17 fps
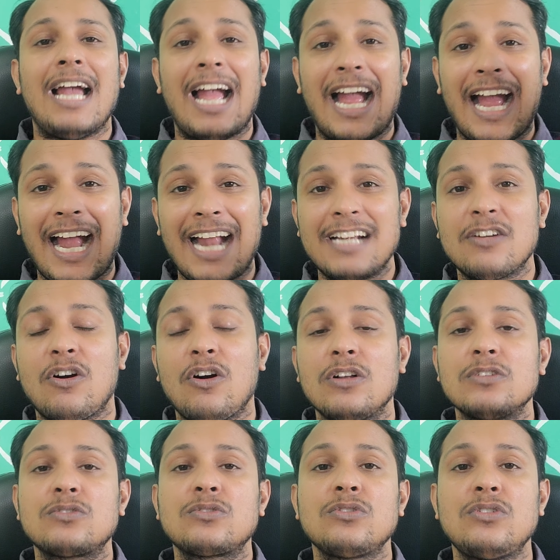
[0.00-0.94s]
and
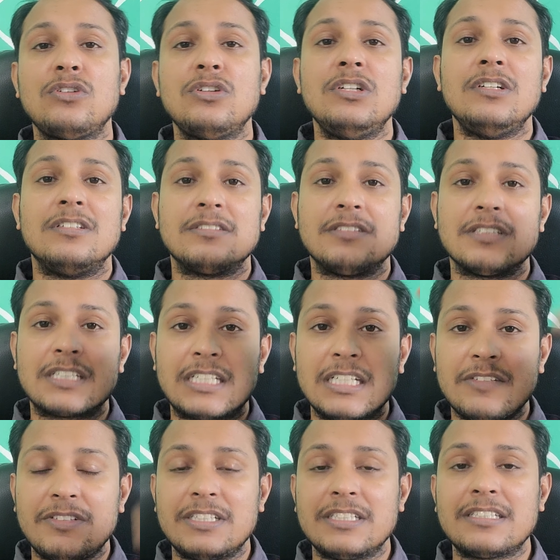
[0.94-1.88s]
also the
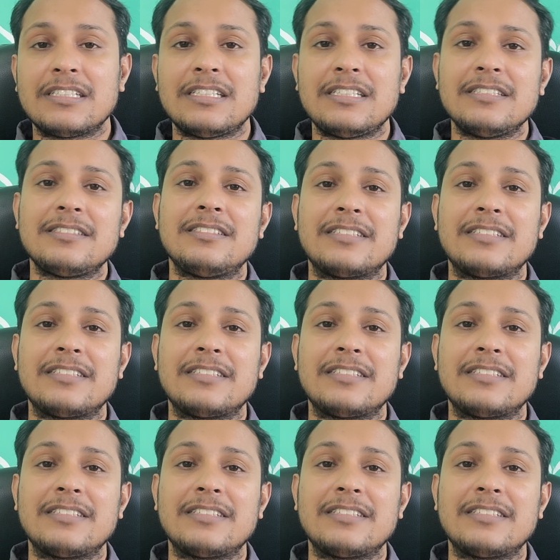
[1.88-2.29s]
governor's